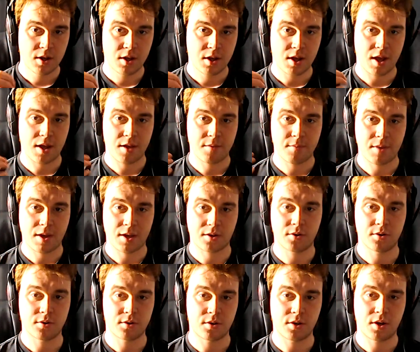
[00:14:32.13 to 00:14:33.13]
I
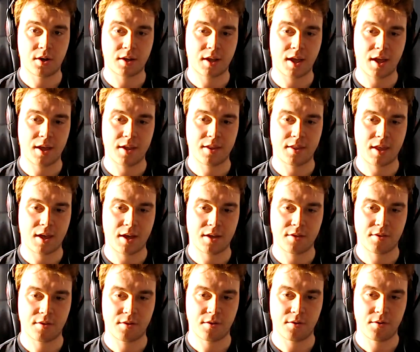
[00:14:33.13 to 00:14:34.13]
could not get that
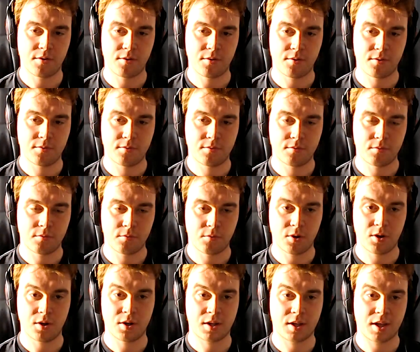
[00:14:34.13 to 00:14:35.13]
to
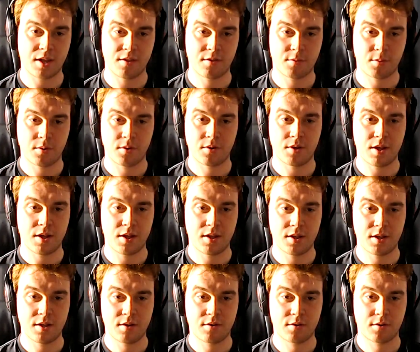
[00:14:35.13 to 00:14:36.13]
work in
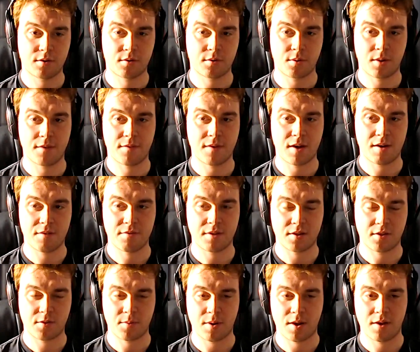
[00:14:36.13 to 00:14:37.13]

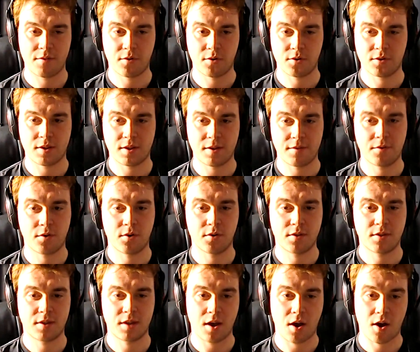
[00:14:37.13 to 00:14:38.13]
2560 by
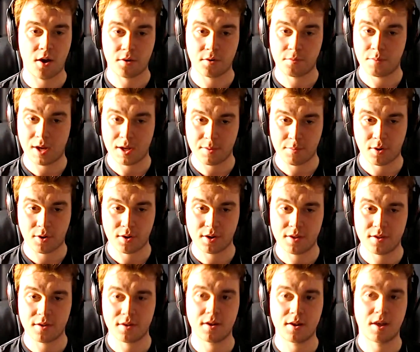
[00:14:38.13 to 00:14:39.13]
1440 on my monitor.